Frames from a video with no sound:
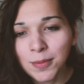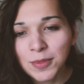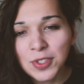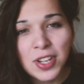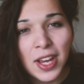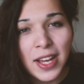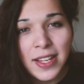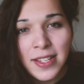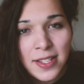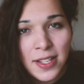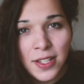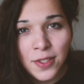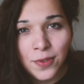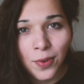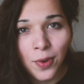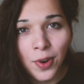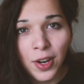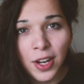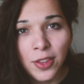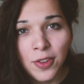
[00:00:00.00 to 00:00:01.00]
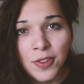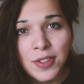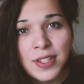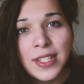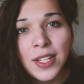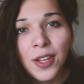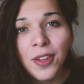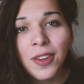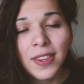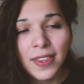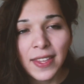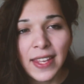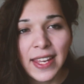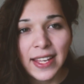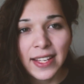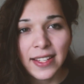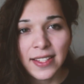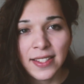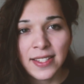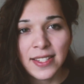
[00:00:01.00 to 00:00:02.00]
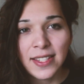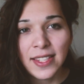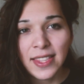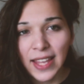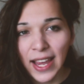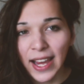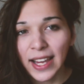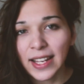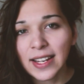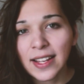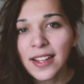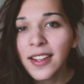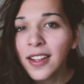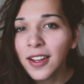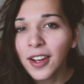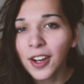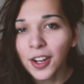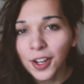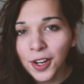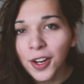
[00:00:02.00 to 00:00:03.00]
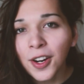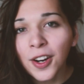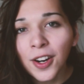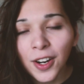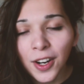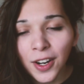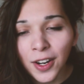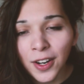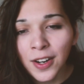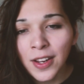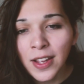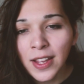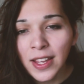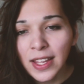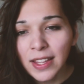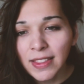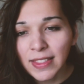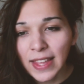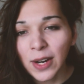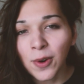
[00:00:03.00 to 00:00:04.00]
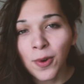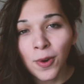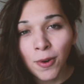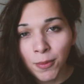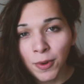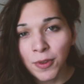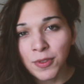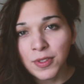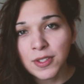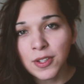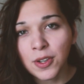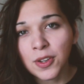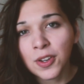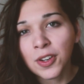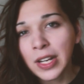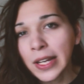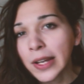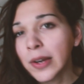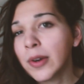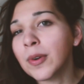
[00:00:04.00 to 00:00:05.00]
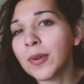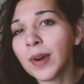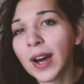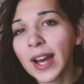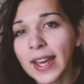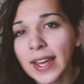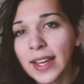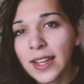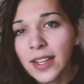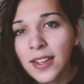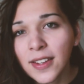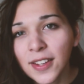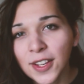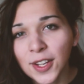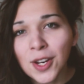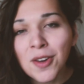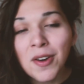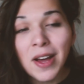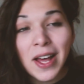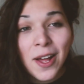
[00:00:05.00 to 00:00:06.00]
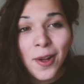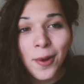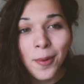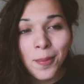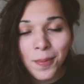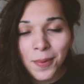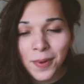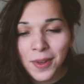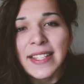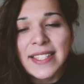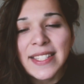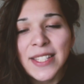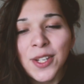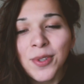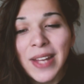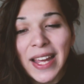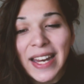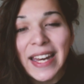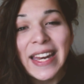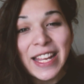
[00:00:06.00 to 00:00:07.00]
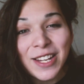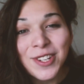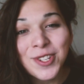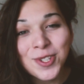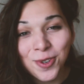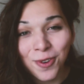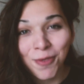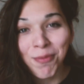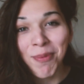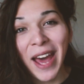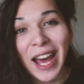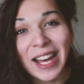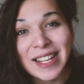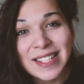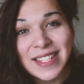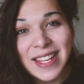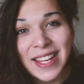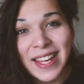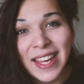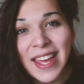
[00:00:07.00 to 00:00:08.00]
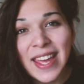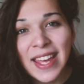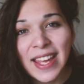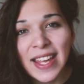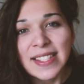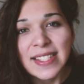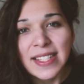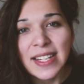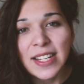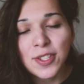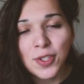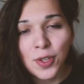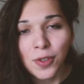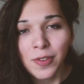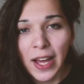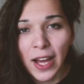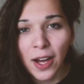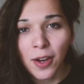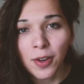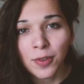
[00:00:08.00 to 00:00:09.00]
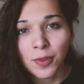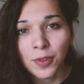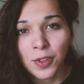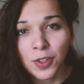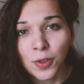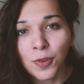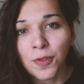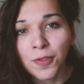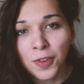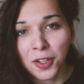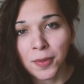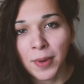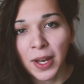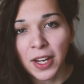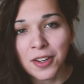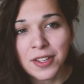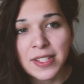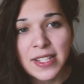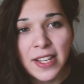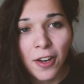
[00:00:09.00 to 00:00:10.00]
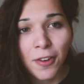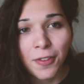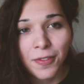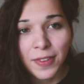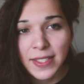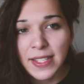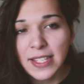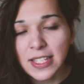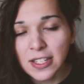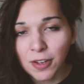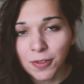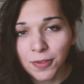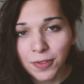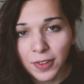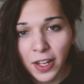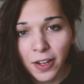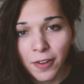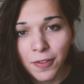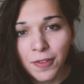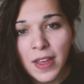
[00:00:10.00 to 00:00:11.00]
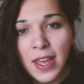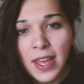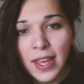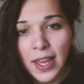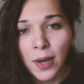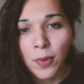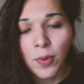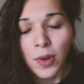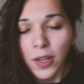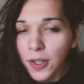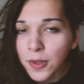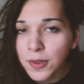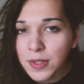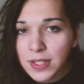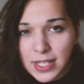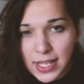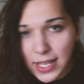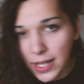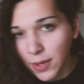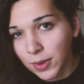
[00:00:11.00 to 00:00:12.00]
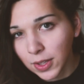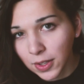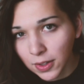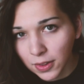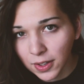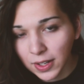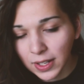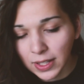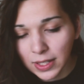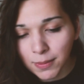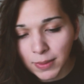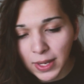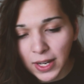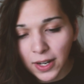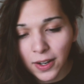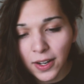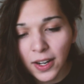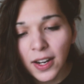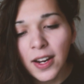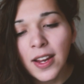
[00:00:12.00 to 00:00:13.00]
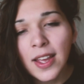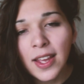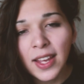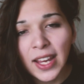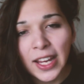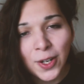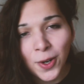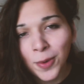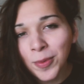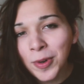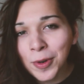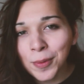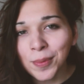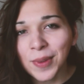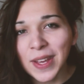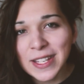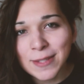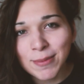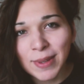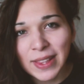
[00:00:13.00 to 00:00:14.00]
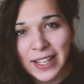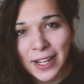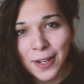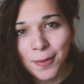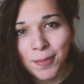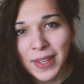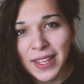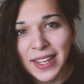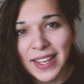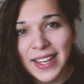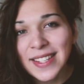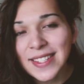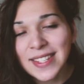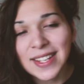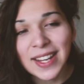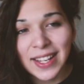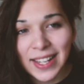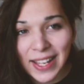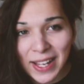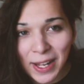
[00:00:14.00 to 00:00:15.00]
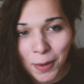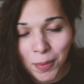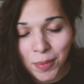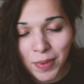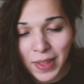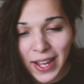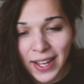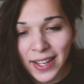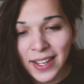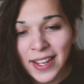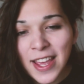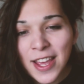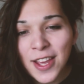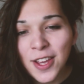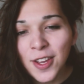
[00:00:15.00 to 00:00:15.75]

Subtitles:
chest dysphoria. There's still things that occur that hormones couldn't quite, help. It's still not an issue of passing. It's an issue of how you feel about yourself and self-love and what you see when you look in the mirror. And hormone replacement therapy isn't gonna help that.